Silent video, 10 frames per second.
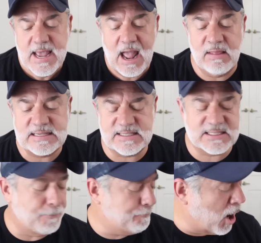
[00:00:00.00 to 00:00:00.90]
And this is
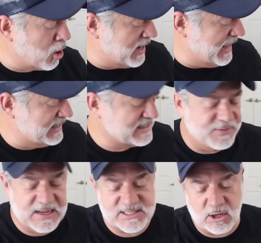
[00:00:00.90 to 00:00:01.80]
the Barnie's, I
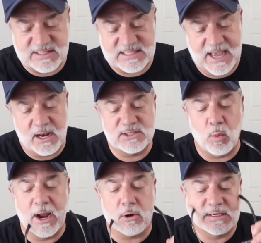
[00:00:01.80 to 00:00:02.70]
think it's called Santa's
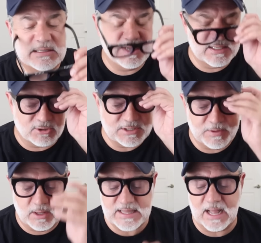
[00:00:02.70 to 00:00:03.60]
White Christmas or
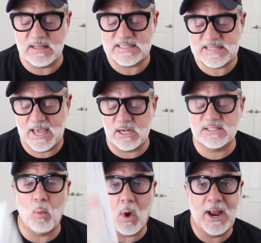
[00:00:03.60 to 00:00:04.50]
something like that. The
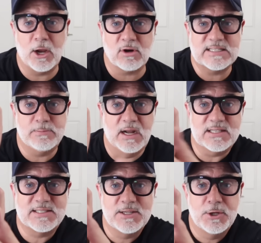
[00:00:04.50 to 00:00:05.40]
Santa's White
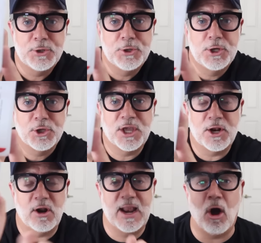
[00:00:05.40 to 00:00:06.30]
Christmas. You get
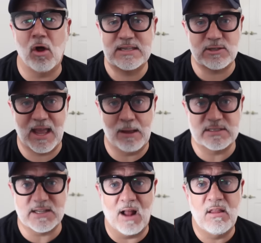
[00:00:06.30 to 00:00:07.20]
it on all these on
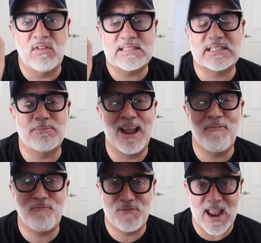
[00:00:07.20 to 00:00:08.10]
Amazon. This is my
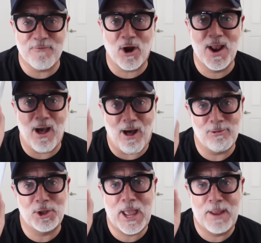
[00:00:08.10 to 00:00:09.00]
favorite
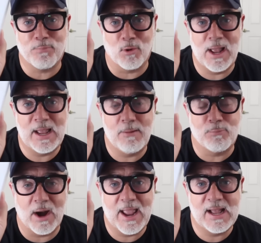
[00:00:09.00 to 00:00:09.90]
holiday brand,
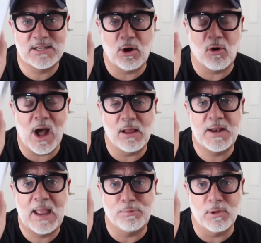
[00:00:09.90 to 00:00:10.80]
brand or
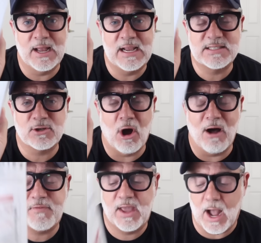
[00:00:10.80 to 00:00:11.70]
holiday blend
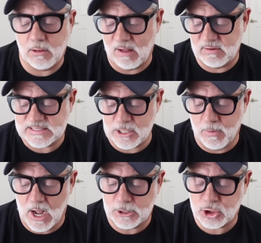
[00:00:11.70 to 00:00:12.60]
coffee. I love it so
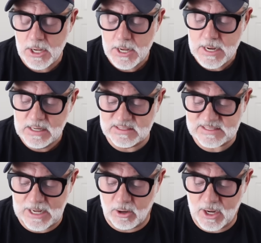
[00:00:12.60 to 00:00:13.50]
much. Does it
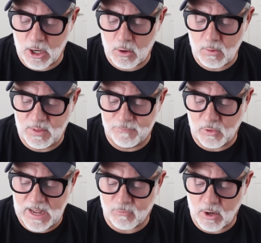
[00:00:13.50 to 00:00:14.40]
say on here the
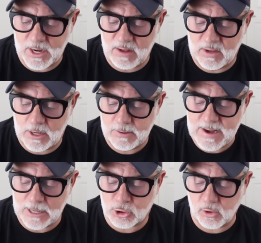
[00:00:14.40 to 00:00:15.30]
flavoring of it?
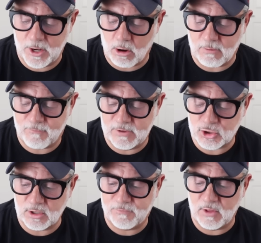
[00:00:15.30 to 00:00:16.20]
Naturally and
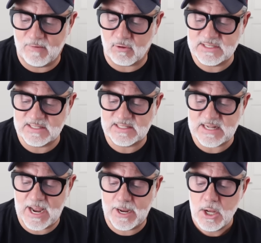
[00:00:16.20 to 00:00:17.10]
artificially flavored, does it
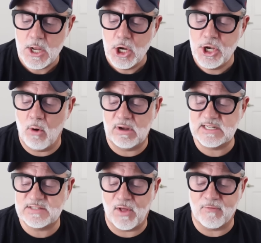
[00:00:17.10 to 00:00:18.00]
say? No one
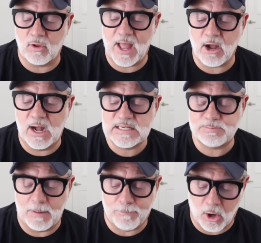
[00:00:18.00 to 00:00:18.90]
does flavor like us
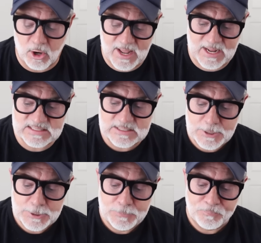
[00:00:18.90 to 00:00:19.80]
by Barnie's.
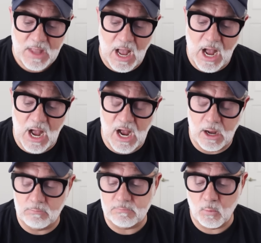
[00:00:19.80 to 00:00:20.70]

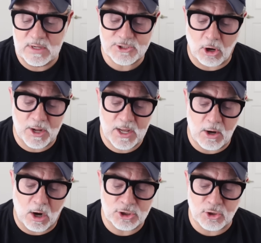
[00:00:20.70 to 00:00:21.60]
Um, we started
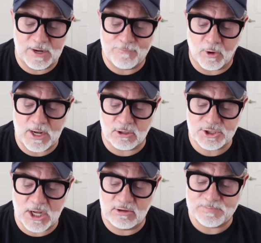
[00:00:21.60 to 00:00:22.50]
our journey 40
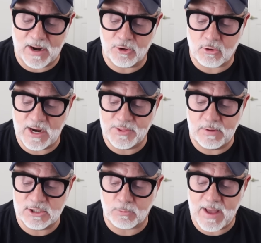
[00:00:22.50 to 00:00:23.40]
years ago, inspired to create the
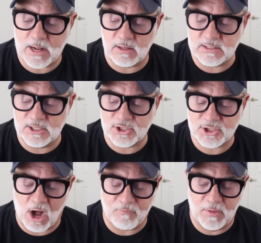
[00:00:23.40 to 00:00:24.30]
most dramatically delicious
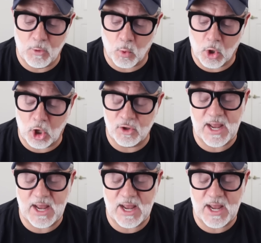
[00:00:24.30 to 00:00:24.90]
coffee in the world.